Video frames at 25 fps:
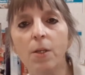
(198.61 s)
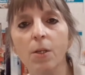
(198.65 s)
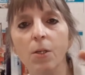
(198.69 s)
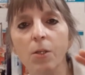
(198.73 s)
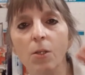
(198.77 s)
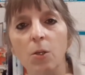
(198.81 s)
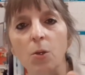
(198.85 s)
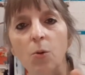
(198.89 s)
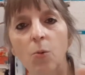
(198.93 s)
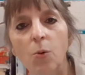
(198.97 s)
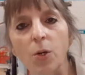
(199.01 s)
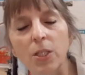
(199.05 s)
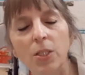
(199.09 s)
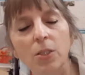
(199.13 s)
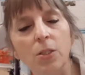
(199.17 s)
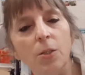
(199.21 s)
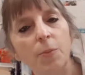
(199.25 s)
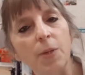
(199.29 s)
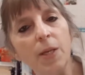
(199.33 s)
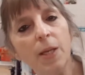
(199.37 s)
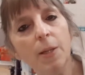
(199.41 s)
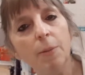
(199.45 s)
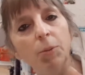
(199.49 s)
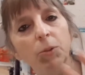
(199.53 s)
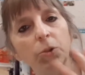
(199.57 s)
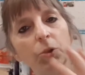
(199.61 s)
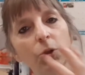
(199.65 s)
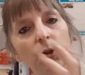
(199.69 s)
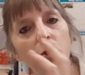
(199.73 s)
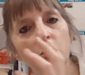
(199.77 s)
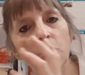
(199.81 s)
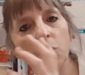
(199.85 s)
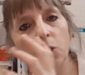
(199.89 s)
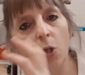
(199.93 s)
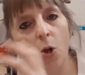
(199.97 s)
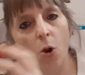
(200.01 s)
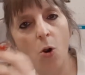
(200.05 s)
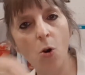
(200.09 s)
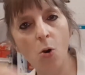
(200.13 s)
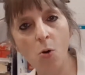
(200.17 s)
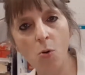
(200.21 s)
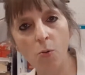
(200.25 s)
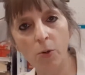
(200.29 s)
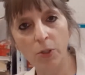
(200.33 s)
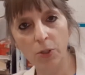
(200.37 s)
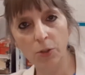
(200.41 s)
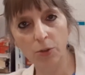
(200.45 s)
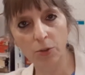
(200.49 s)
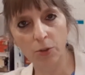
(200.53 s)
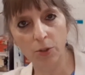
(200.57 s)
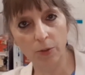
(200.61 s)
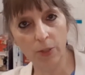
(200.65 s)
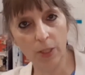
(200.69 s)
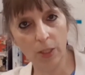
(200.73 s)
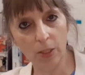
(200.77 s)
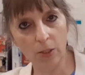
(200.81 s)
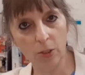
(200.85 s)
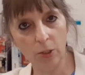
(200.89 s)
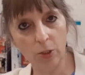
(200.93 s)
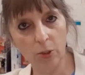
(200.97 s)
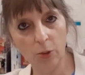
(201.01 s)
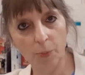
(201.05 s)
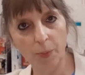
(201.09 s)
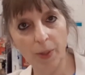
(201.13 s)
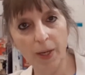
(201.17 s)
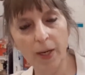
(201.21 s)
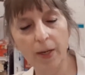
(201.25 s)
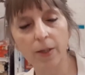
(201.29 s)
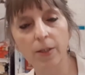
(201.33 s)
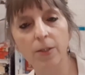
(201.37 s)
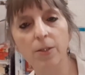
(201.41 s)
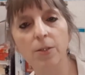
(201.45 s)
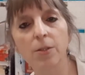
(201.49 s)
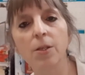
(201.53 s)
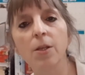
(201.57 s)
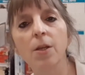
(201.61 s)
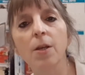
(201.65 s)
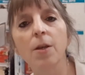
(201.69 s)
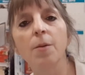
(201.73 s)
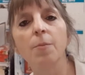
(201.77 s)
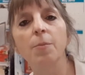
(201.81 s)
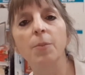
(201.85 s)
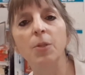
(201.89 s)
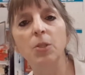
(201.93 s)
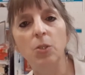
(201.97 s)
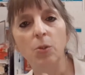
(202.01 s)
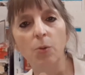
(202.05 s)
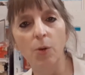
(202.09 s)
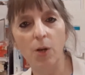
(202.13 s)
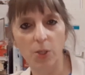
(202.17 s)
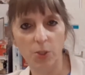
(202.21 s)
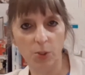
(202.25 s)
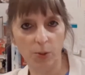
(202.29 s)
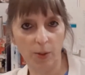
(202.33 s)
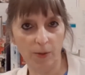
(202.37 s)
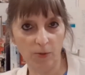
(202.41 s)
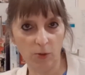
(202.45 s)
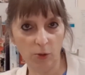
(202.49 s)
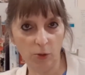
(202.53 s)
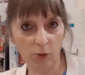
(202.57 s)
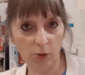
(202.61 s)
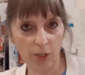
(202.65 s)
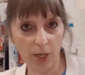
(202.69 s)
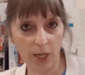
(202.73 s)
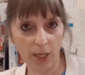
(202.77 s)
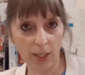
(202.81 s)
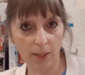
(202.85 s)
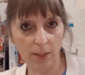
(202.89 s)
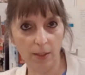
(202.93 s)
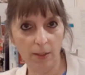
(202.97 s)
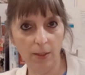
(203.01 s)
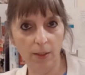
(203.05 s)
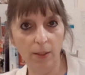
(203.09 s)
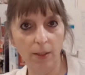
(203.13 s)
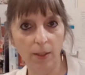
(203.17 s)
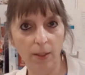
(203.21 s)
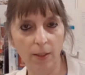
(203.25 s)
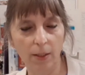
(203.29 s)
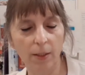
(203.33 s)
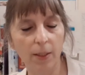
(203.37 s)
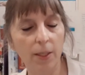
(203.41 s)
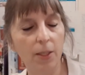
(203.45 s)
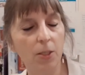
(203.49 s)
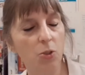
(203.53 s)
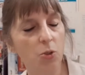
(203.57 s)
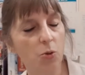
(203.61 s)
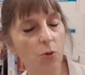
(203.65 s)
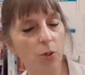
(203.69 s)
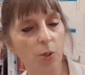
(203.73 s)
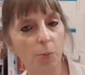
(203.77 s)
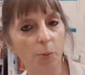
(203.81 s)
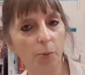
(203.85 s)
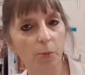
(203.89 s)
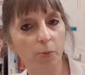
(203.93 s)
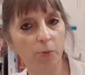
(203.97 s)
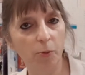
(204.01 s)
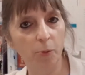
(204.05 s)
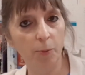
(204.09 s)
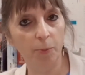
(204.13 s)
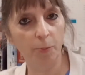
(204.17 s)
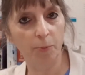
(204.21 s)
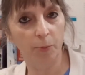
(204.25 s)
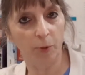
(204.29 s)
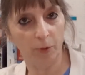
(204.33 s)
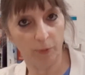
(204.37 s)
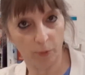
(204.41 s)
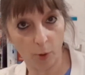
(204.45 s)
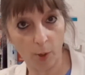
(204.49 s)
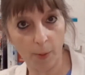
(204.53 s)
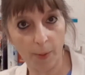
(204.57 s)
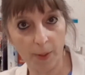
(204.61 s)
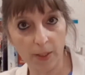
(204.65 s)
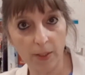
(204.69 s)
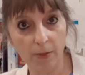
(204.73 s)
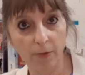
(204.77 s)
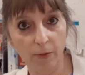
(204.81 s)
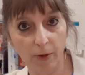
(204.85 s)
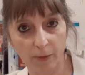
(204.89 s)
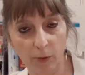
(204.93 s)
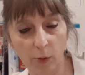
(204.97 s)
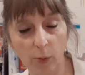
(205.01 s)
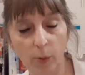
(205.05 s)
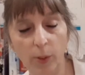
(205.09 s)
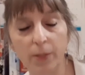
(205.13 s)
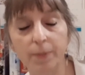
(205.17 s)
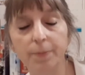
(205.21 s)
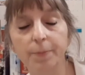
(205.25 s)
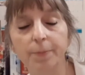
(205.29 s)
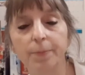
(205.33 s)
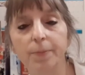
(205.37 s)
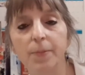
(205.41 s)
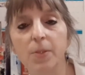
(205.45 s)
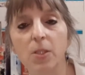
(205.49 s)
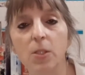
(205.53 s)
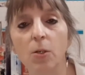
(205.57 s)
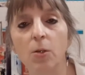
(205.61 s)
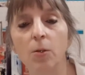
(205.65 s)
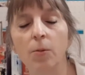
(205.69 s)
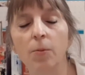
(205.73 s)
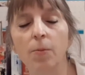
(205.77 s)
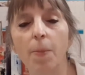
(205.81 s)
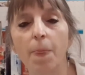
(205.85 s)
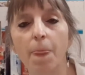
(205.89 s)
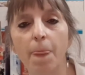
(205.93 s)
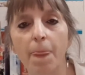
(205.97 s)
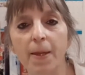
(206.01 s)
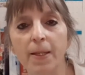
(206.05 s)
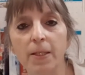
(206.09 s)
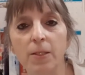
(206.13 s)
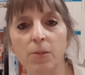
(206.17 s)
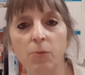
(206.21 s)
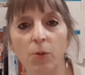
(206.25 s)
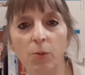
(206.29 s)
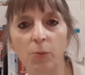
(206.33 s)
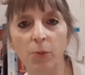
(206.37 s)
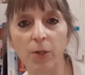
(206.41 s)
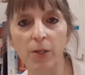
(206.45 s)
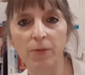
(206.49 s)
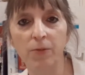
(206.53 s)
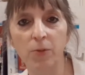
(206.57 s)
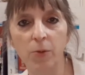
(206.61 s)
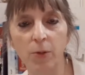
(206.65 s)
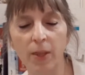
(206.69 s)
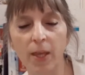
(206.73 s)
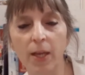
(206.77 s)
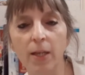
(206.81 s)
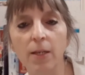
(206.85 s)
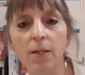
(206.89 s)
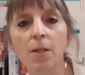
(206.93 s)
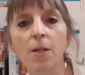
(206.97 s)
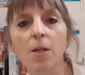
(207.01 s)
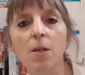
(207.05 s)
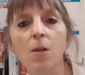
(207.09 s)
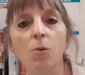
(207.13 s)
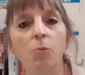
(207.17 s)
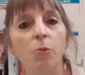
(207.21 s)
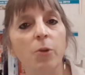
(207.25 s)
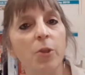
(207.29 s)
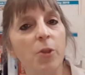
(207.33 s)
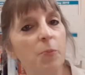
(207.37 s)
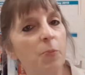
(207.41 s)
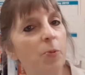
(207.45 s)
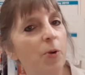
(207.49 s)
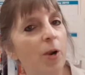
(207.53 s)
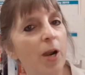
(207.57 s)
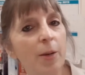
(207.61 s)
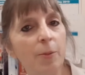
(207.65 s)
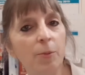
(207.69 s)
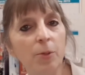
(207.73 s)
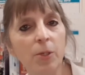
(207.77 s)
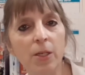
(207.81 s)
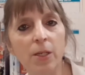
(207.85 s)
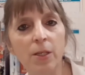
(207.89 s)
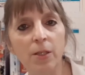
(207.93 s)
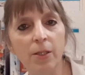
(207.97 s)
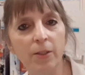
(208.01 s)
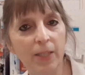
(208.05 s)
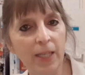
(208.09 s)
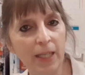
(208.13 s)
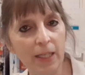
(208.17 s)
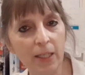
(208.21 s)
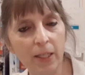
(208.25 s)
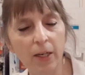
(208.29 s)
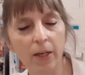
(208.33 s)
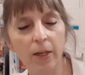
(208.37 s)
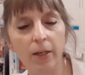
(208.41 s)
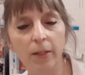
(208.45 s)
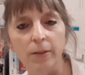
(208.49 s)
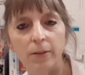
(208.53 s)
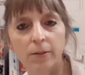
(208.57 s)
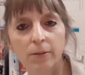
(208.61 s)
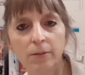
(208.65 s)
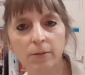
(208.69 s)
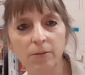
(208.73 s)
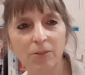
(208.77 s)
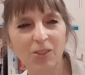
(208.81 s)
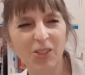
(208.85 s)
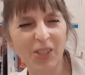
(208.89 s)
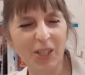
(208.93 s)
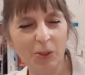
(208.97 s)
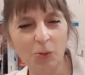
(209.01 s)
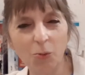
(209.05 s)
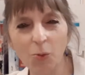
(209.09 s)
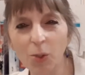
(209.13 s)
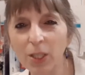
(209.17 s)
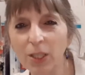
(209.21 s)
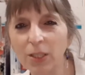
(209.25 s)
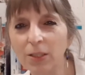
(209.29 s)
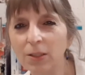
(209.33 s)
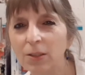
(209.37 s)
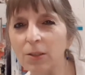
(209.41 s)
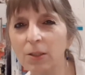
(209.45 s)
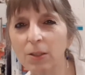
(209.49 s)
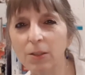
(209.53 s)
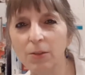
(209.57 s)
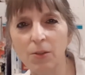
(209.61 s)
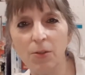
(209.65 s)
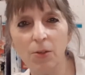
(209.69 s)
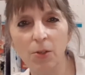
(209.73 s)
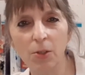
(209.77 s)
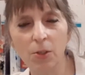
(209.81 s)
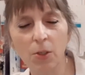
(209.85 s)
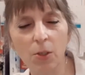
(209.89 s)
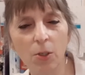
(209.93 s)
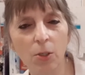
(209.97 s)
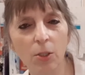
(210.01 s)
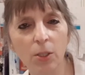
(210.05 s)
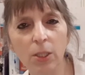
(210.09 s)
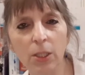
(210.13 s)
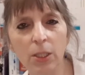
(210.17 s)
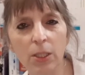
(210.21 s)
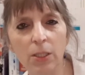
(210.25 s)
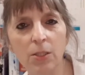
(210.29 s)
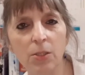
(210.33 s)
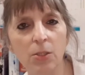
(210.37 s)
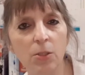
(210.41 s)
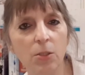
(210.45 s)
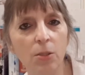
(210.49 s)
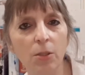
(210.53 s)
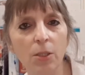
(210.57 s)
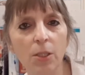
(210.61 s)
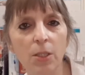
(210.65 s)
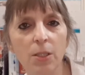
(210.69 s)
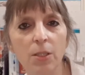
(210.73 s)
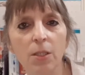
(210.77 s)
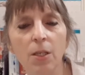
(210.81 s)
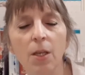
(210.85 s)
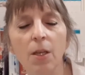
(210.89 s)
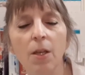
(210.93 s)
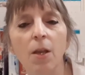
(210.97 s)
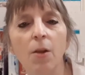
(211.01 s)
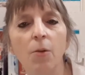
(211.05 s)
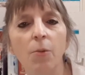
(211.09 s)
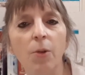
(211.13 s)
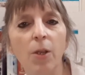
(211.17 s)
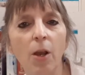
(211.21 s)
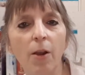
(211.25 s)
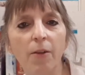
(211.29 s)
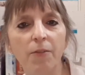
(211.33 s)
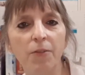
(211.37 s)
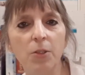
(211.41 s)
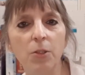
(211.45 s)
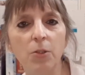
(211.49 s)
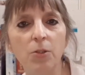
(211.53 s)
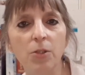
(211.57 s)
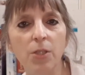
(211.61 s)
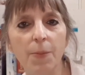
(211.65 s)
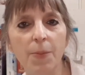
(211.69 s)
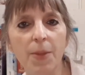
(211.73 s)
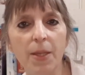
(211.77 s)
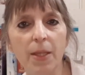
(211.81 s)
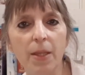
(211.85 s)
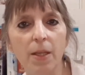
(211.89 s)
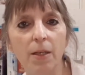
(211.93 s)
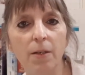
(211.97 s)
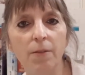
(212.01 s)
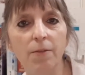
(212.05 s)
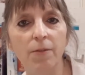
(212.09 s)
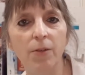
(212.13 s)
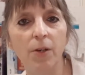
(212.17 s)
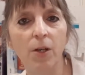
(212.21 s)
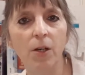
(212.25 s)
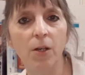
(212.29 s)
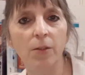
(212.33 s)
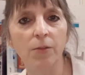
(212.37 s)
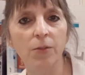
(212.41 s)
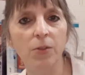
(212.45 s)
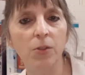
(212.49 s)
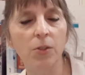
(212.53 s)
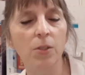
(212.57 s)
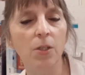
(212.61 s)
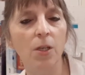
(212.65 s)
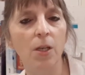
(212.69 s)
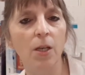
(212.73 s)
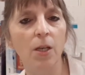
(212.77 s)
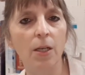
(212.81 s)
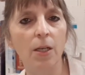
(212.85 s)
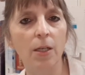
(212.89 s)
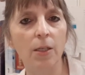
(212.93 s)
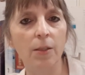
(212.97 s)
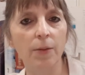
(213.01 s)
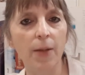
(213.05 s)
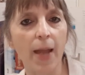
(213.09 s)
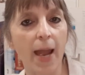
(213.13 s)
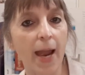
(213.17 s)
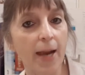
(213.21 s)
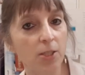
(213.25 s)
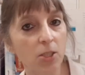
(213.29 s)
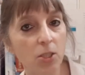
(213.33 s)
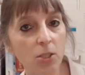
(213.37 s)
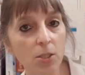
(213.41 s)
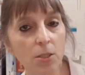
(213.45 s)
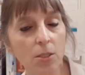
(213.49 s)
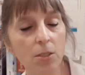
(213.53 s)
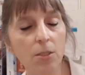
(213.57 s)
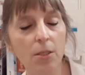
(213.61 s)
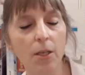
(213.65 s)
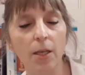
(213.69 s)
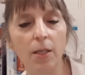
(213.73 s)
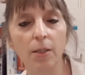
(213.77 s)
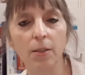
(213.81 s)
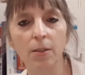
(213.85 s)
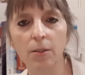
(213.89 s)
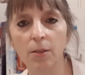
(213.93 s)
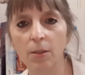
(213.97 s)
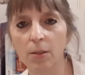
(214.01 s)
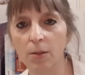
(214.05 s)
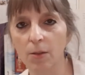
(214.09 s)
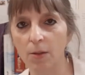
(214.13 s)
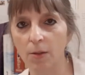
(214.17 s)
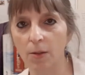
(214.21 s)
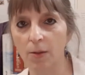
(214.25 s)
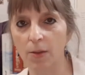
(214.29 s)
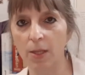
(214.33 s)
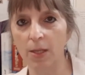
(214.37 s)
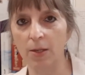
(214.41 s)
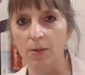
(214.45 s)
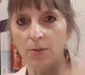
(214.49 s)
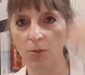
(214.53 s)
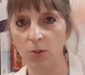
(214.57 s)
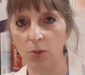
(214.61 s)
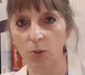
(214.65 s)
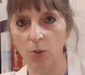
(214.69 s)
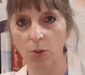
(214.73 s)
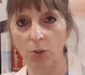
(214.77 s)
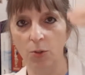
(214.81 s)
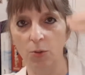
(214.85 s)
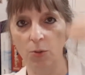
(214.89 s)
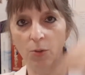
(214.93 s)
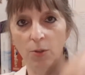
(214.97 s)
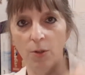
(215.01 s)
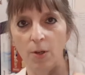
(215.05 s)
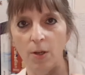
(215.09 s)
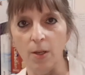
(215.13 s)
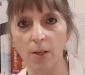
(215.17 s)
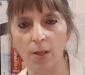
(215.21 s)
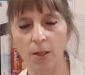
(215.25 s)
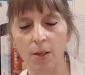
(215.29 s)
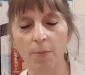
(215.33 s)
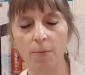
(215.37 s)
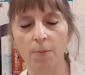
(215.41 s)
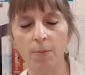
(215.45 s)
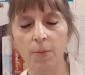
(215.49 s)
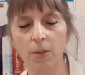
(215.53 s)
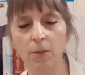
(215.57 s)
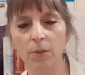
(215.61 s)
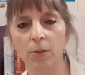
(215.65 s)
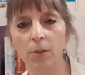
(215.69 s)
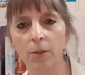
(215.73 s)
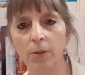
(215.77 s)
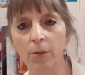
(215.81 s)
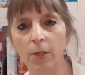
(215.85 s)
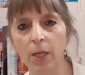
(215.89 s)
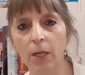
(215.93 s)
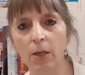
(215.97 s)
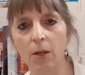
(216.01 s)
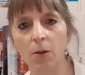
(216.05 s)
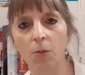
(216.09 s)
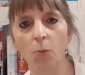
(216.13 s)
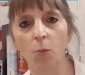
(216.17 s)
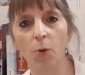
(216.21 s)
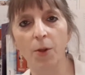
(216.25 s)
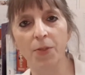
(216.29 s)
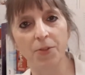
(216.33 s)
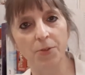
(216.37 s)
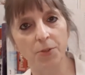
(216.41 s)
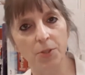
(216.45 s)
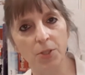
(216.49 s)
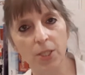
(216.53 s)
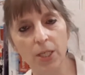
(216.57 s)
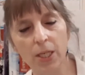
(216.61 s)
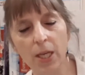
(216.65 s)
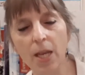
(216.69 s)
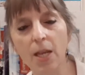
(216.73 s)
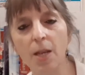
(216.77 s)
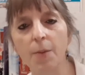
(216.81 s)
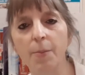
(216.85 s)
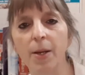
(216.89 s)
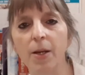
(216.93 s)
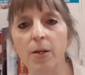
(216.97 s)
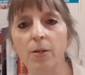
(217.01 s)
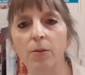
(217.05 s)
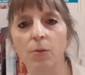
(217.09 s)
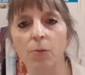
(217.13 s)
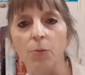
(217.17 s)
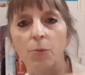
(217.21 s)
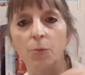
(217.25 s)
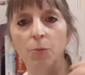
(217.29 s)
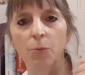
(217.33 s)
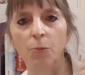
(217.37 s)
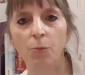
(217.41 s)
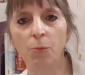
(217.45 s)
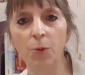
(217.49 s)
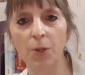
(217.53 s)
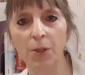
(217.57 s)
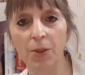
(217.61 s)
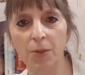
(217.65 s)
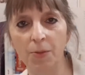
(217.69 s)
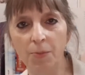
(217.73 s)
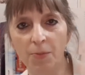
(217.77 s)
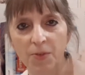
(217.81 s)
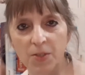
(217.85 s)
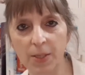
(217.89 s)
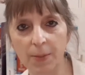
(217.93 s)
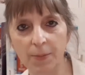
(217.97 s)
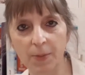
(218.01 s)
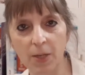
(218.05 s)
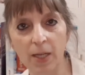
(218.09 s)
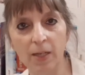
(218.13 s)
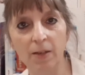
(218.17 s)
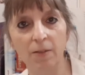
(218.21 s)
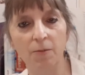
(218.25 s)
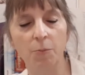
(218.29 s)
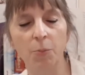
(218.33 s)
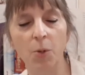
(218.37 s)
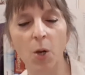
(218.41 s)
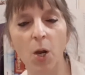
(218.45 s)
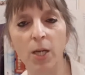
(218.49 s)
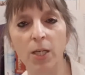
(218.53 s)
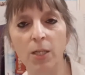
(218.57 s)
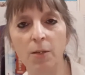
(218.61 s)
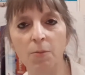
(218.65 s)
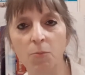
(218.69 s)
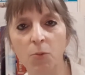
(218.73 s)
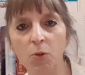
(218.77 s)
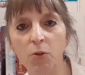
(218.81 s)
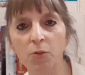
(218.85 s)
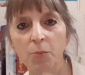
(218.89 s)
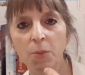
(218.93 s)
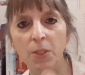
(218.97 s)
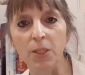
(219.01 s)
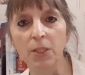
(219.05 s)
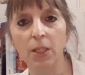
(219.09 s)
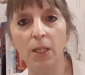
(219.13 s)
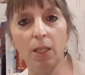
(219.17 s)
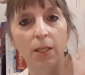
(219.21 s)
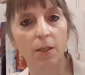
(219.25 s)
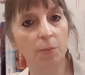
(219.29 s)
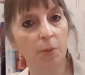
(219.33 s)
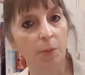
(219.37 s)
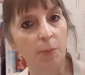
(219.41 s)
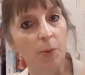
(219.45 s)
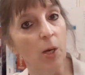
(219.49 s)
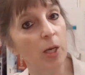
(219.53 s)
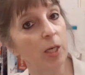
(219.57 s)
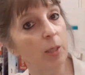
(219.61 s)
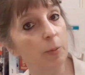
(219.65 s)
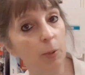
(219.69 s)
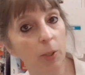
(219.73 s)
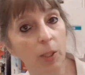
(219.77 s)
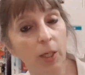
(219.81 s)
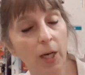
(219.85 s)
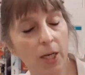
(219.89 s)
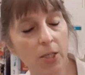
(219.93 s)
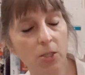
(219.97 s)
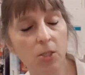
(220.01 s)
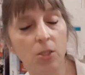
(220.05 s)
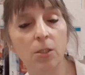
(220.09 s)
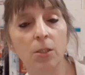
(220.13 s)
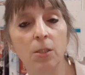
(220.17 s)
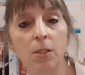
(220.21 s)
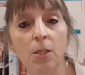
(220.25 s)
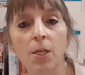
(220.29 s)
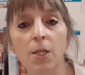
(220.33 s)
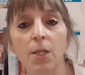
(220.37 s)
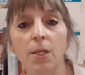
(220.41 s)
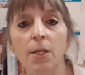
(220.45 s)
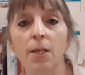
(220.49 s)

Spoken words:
You want to be able to show what you're doing to your parents, but you also have to create an enjoyable performance for everyone. So that's one way of doing that. With the primary, kindergarten, grade 1, early students, we often do something that involves actions, and they're mirroring what they're singing about with some kind of body movement. It can be body percussion.